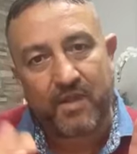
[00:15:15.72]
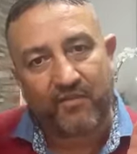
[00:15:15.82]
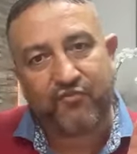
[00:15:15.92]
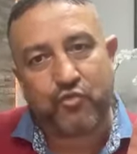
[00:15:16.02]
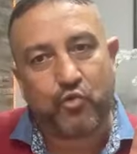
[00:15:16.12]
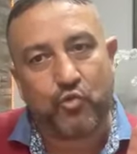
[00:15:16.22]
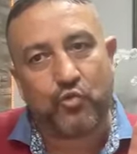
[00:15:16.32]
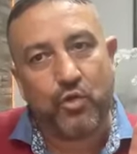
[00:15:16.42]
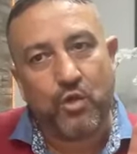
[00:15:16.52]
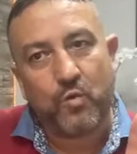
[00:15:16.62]
of
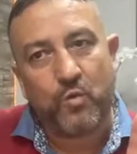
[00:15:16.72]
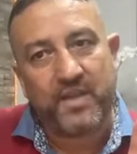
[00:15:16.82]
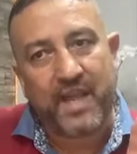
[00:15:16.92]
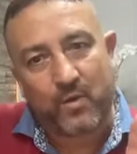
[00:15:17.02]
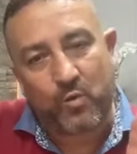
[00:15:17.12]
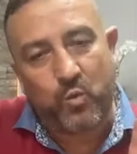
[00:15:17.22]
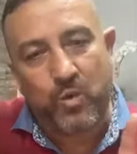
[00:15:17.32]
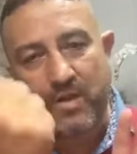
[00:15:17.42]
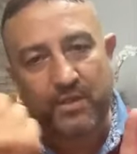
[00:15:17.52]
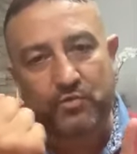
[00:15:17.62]
who we are
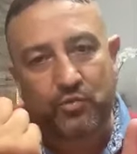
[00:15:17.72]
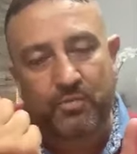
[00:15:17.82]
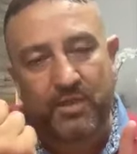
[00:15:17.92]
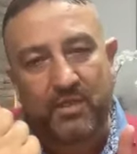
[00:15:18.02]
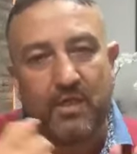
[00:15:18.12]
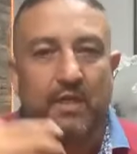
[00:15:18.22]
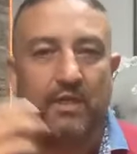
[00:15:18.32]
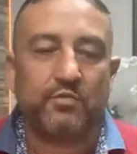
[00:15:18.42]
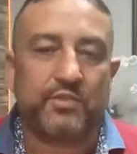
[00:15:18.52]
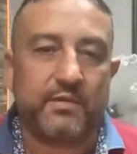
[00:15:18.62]
willing to be
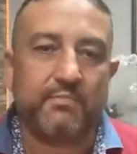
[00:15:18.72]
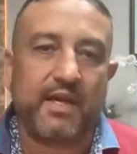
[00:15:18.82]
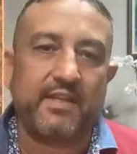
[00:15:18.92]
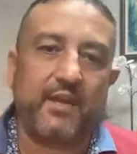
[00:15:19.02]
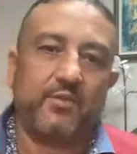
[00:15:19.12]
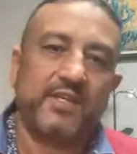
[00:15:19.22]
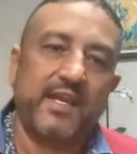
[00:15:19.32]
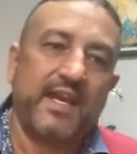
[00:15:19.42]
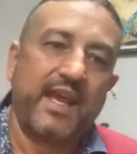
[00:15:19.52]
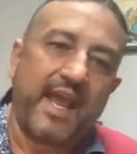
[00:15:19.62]
to somebody
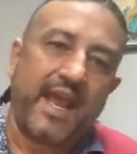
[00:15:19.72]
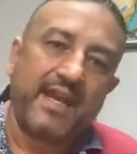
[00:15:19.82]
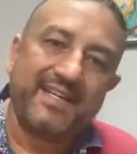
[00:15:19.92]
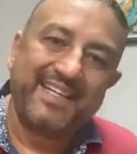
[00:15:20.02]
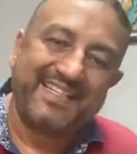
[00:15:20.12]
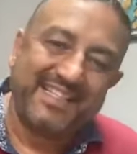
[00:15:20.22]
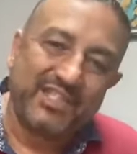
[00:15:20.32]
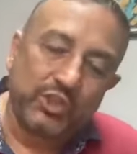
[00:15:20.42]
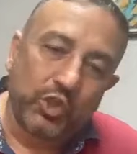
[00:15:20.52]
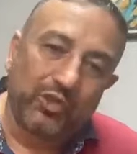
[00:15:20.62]
else, and it
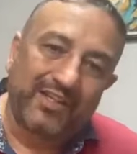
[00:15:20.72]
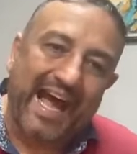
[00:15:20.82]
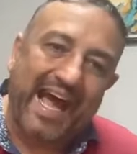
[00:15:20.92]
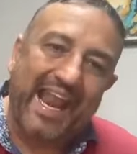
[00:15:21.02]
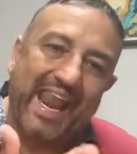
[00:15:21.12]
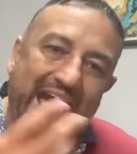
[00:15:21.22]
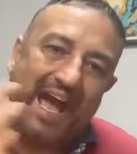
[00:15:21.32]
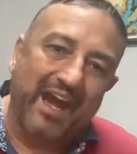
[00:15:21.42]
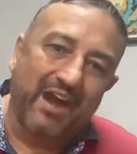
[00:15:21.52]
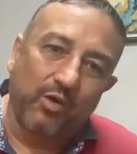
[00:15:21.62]
is not
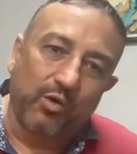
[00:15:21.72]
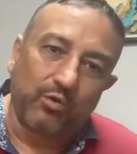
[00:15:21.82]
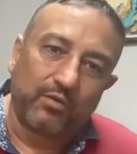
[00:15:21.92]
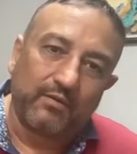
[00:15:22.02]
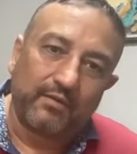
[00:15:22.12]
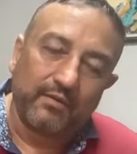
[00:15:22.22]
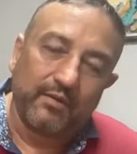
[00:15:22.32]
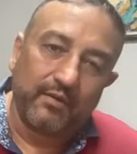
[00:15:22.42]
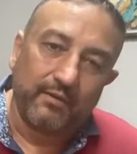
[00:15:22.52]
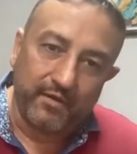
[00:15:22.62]
allowed
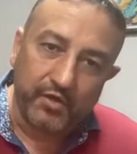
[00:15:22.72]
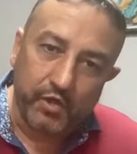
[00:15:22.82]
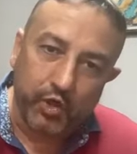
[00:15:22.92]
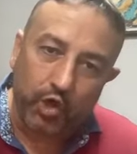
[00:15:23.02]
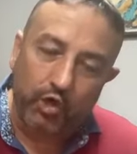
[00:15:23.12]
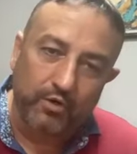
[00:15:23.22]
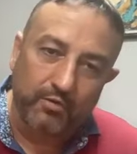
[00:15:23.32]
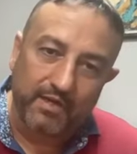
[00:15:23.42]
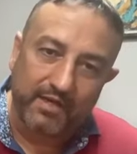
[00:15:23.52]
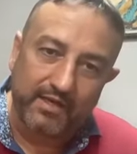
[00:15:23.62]

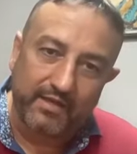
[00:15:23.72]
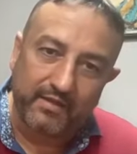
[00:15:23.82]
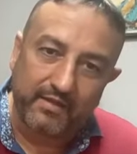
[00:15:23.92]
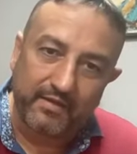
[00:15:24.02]
normally